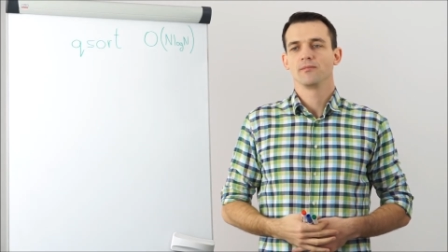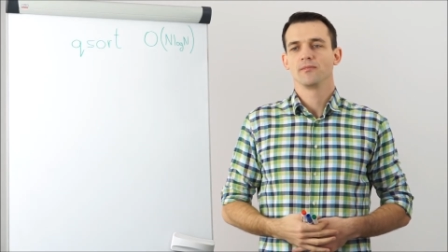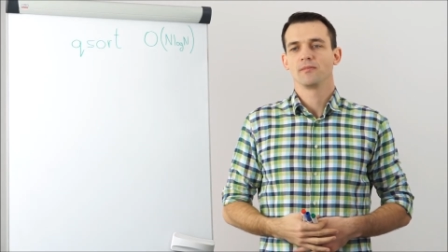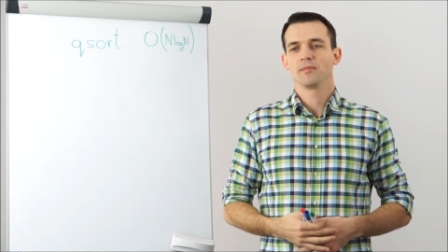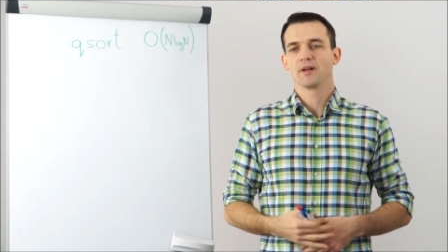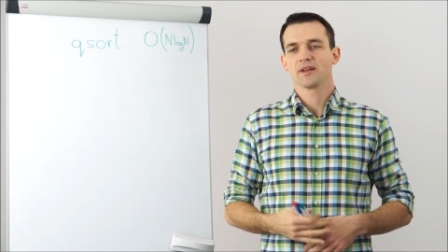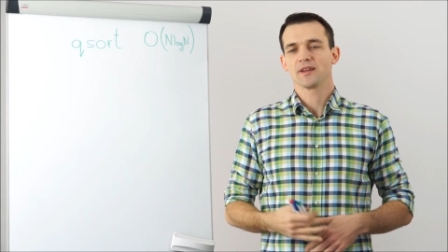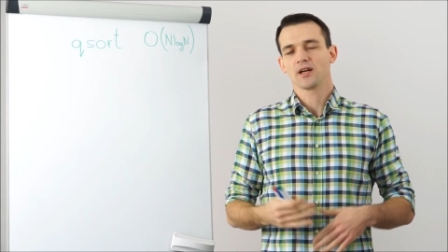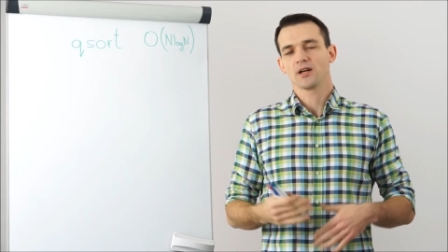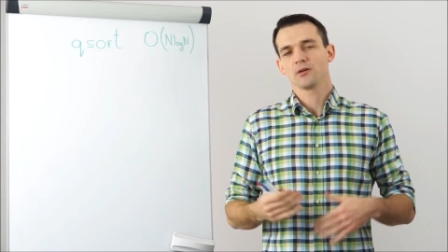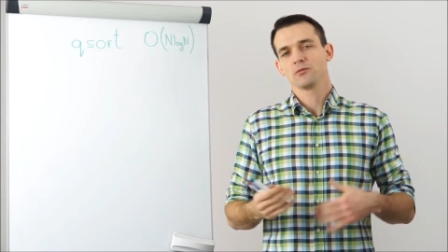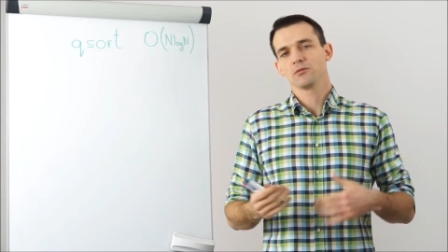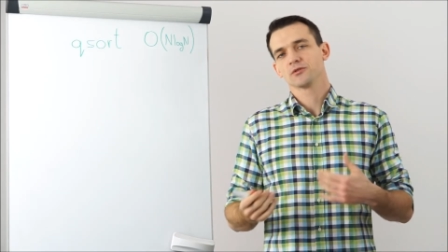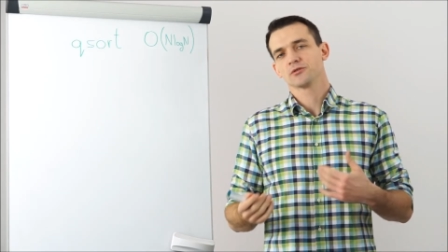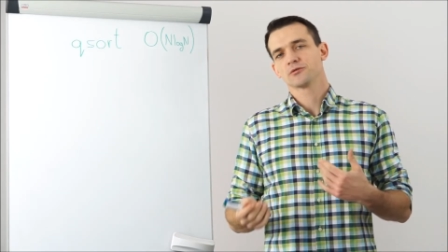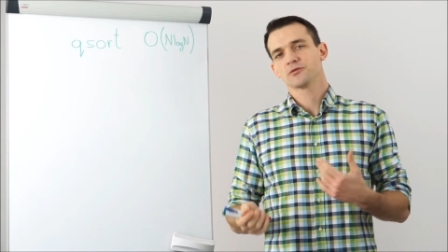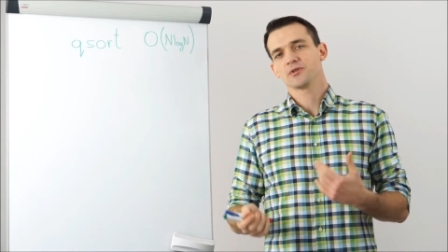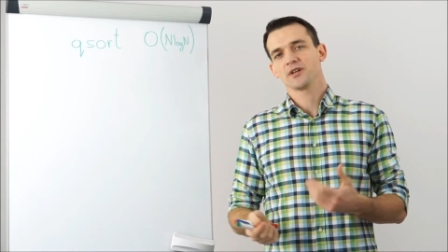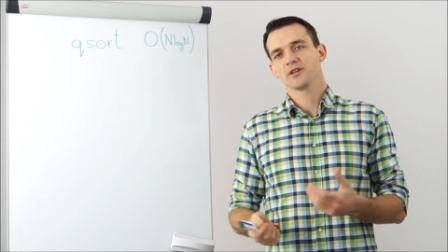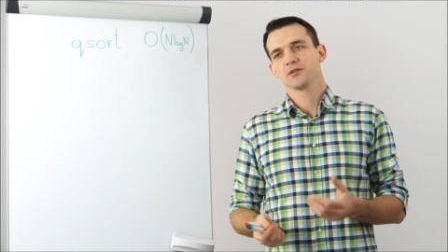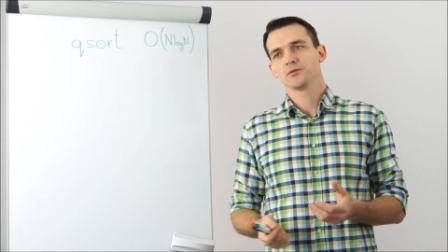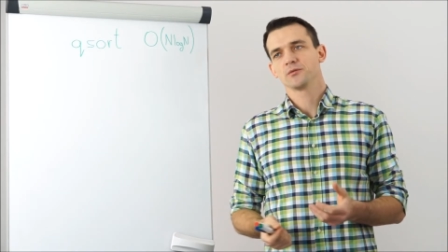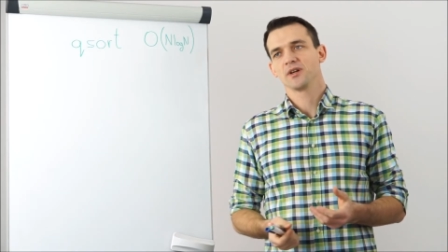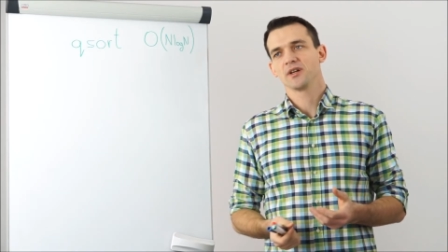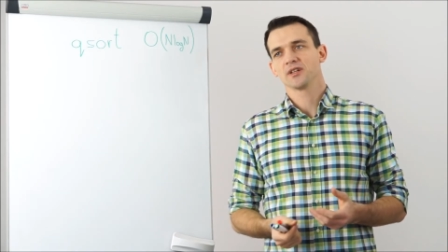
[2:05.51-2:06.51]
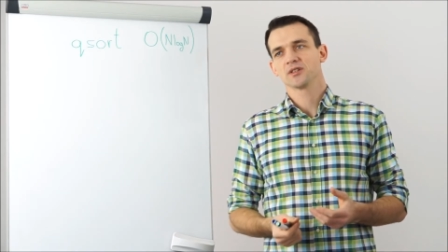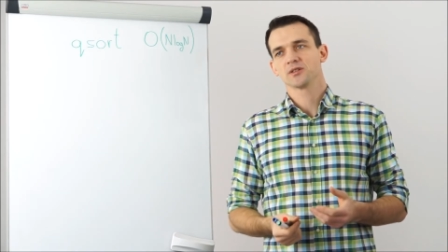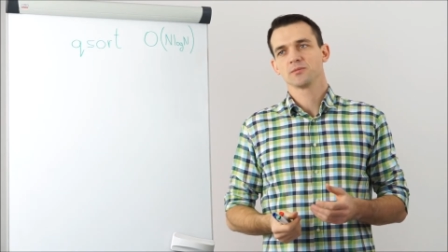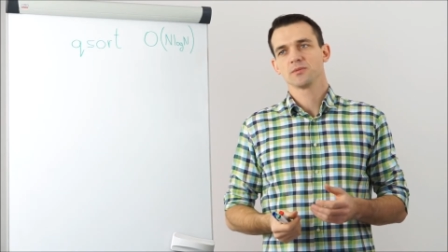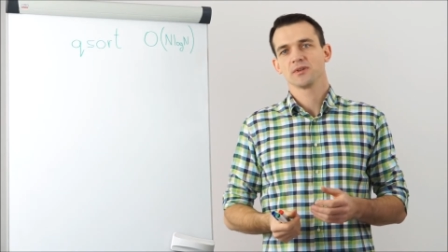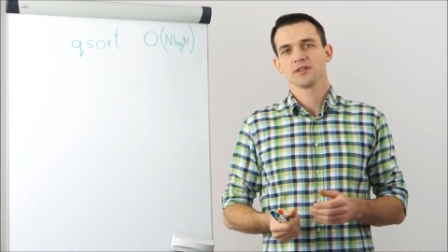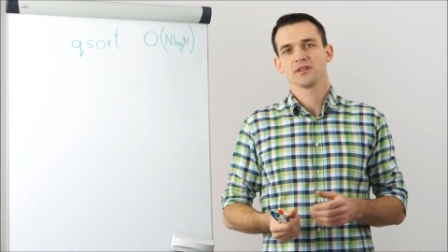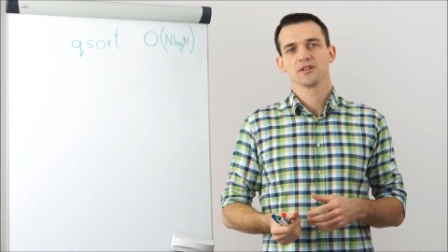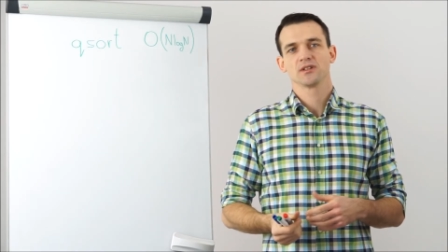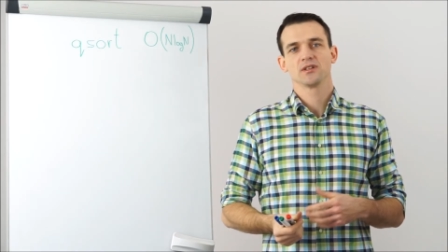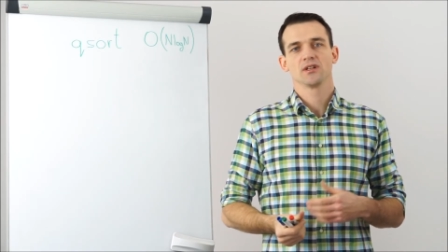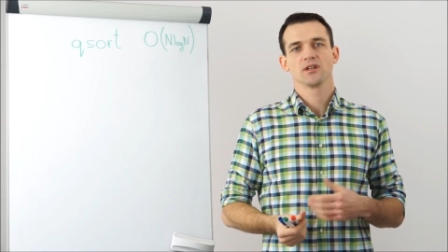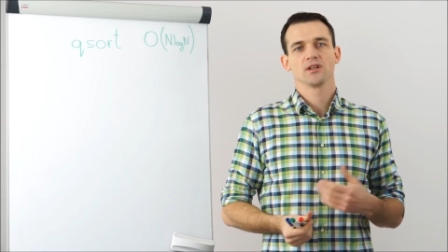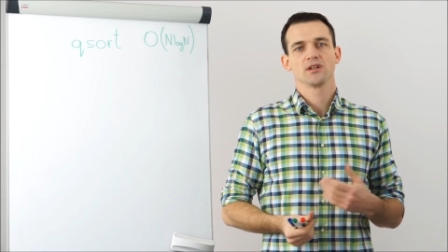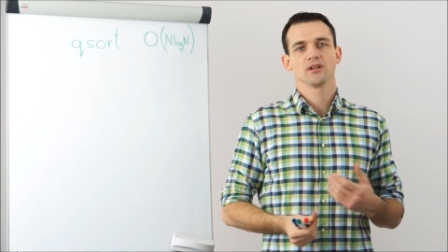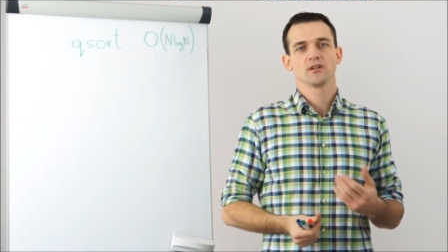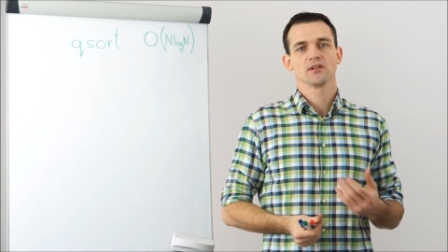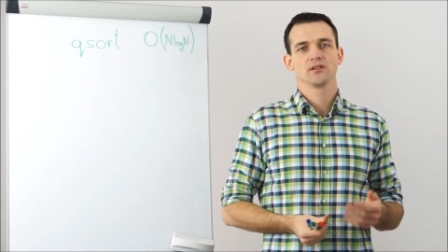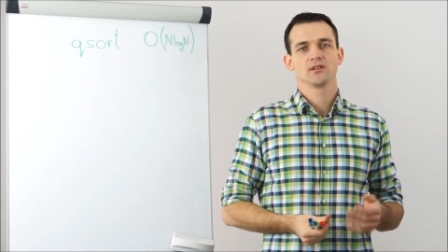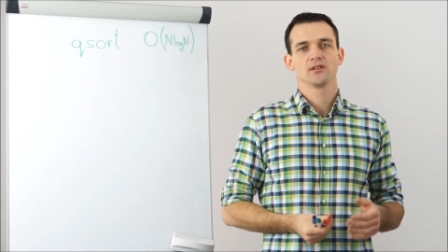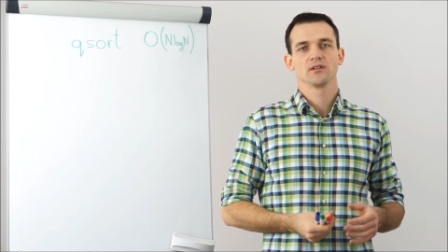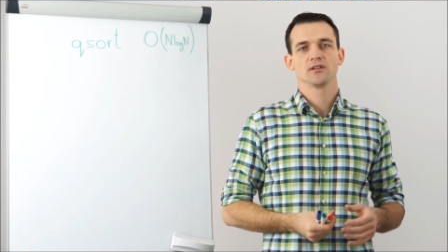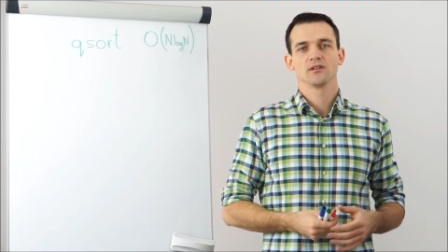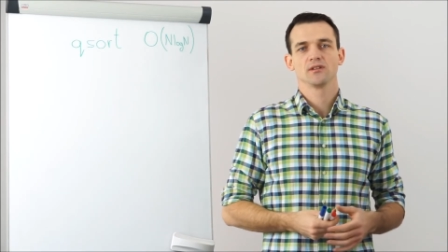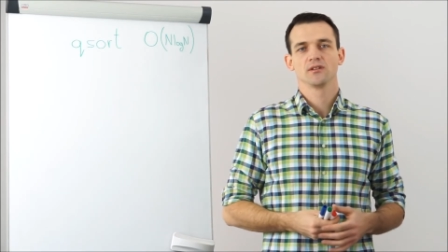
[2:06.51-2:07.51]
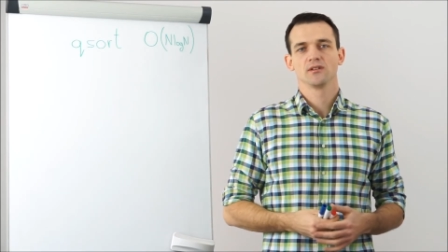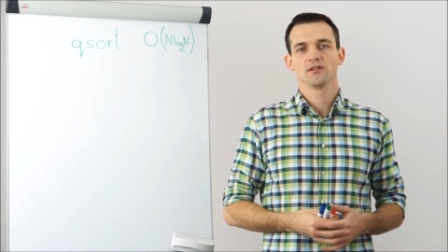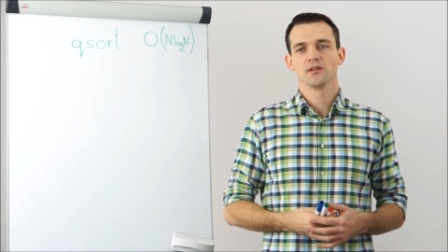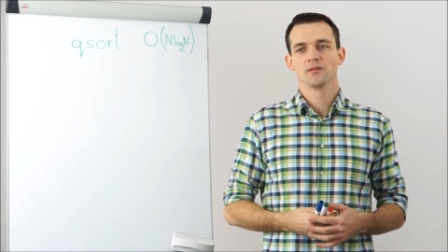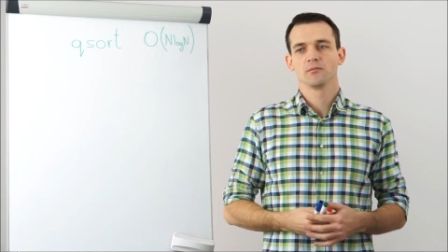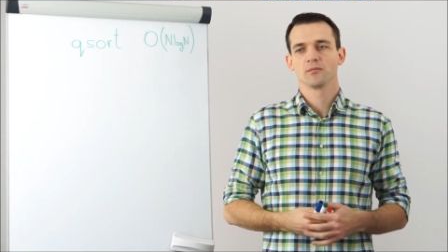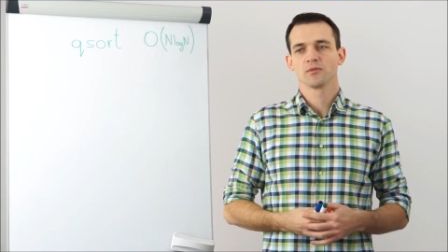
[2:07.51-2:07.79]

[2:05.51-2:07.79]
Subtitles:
but I will try to explain the